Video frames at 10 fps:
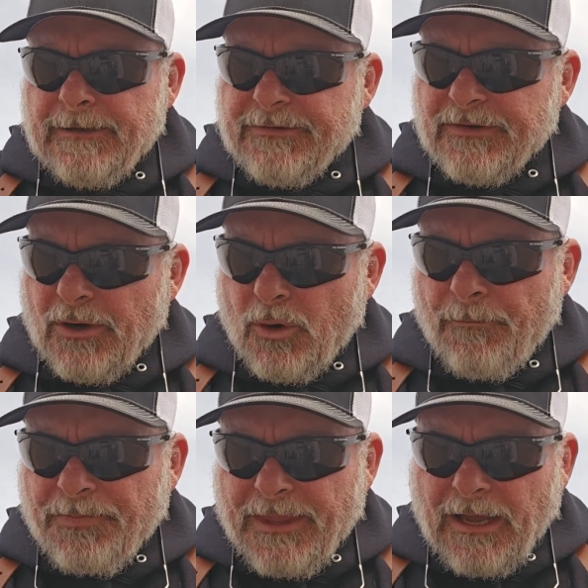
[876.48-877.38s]

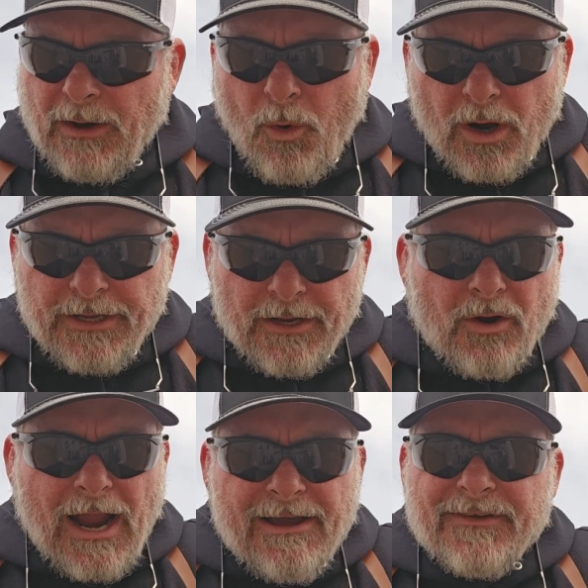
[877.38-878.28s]
So I walked into
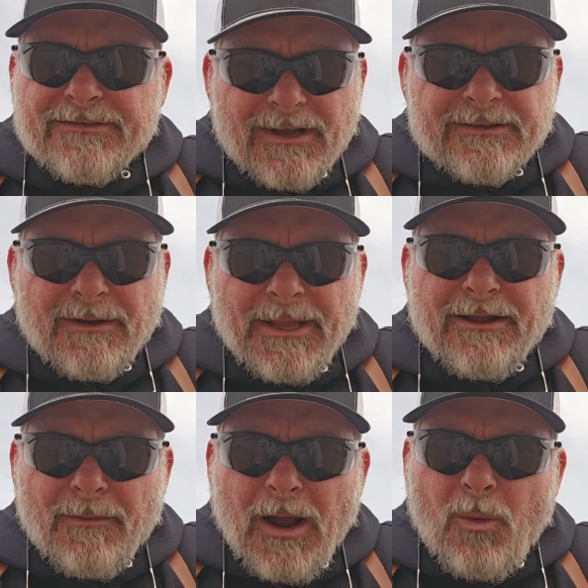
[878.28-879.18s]
Graf and Sons. I'm in
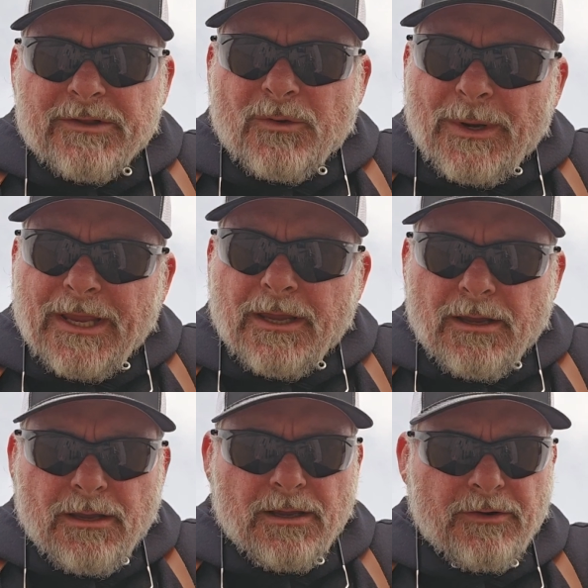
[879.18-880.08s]
there about once a week,
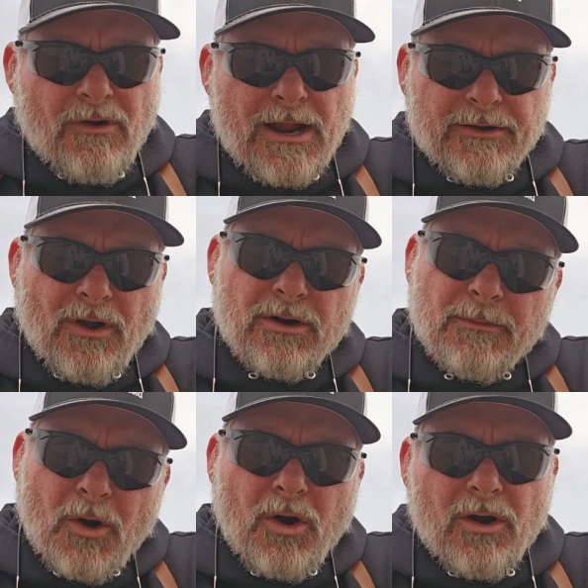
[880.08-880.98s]
trying to talk
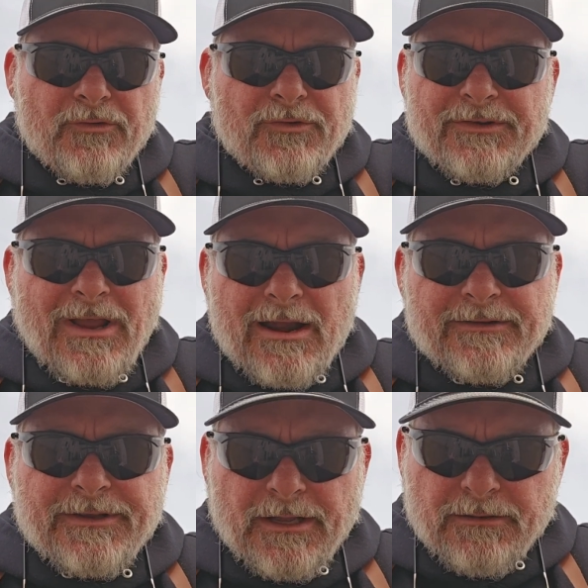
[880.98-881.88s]
to Marge or just kind
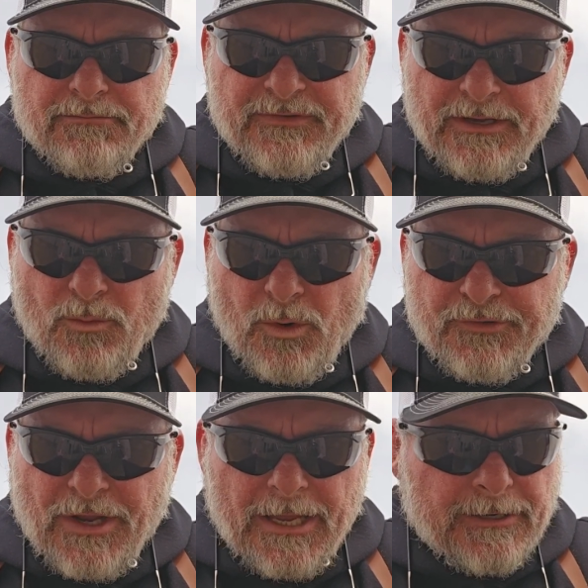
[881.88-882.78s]
of seeing
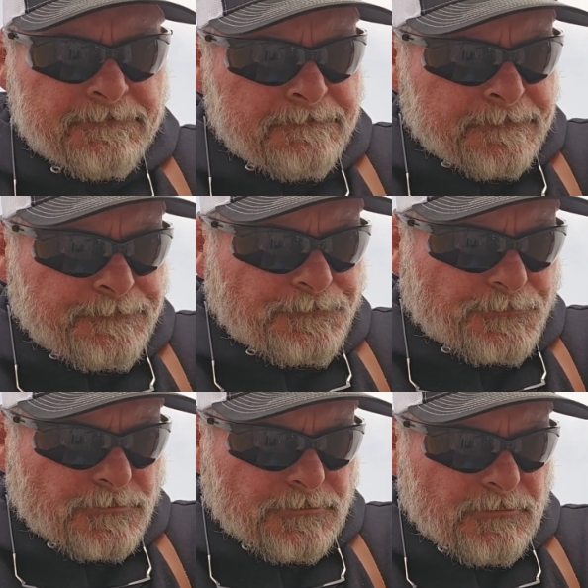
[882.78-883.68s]
what's shaking.
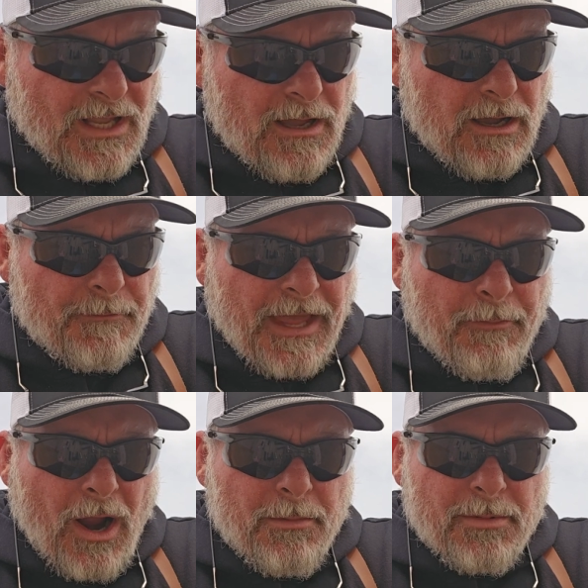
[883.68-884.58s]
They
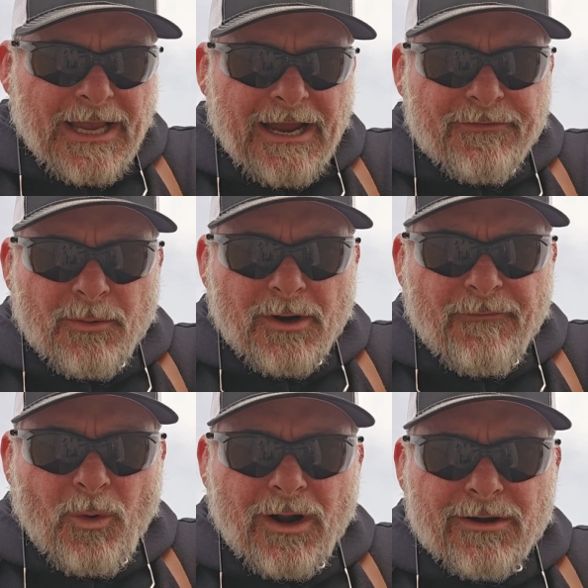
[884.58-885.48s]
probably have 300 or
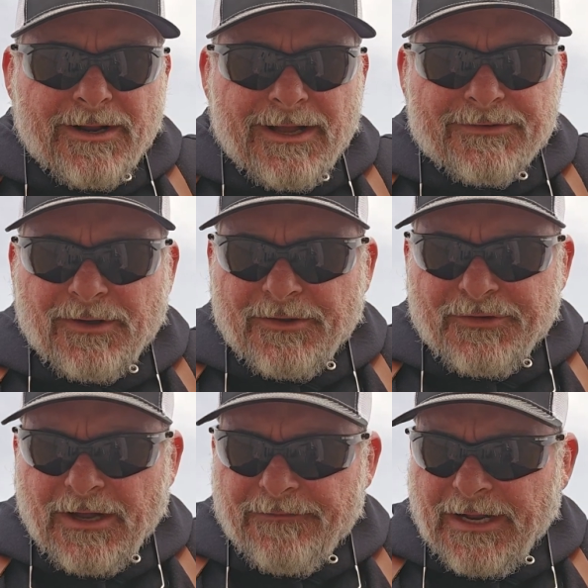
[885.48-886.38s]
400 guns on the
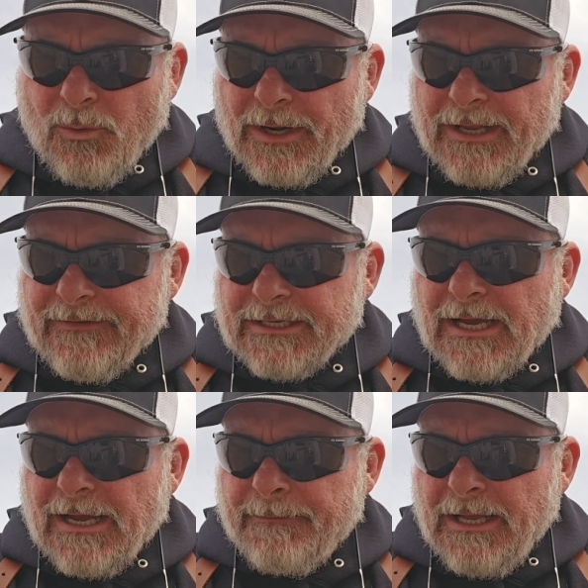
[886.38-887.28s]
shelf any one given
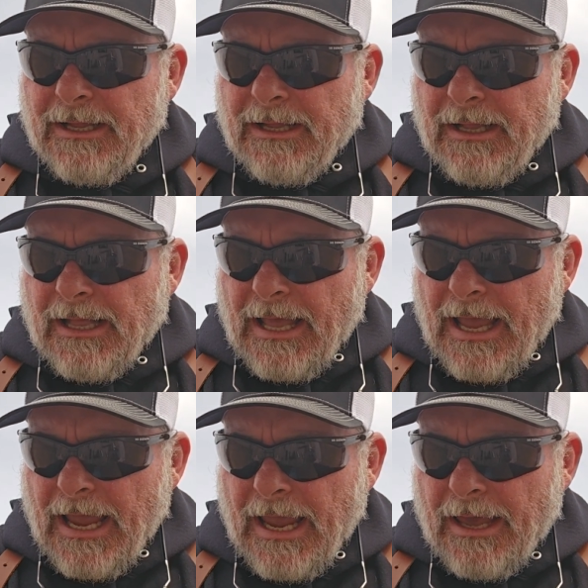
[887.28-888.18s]
time,
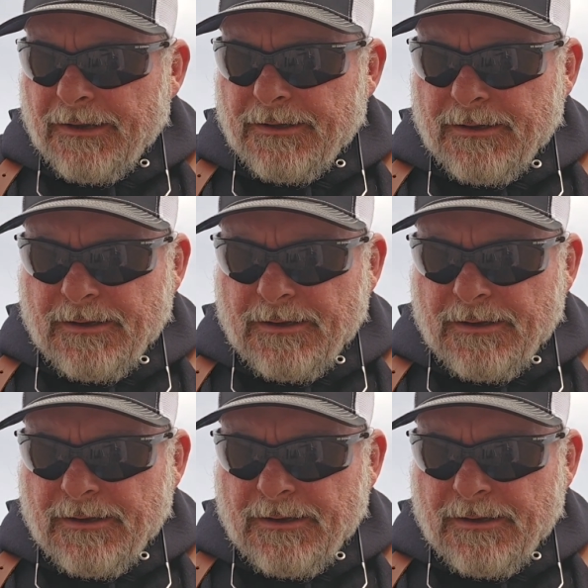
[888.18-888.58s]
and